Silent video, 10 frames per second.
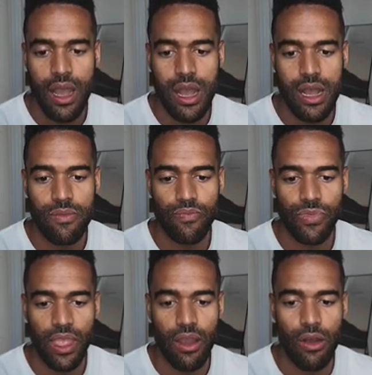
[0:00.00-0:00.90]
Um,
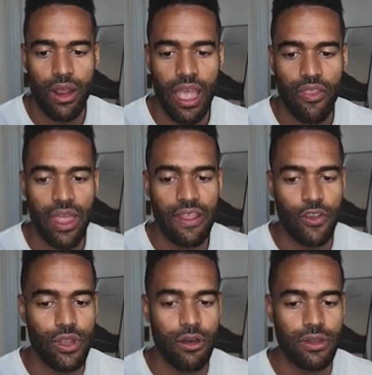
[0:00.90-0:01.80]
or, and then if
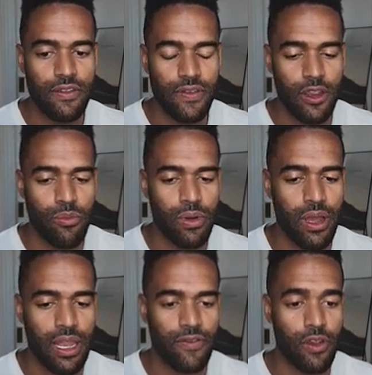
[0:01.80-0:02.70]
you don't live here,
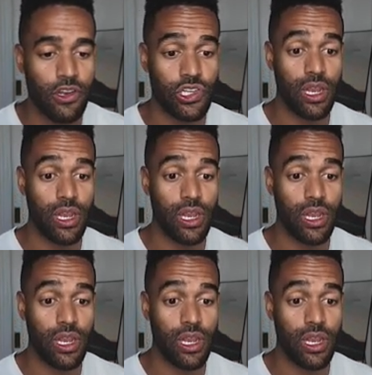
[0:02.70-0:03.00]
but if you're interested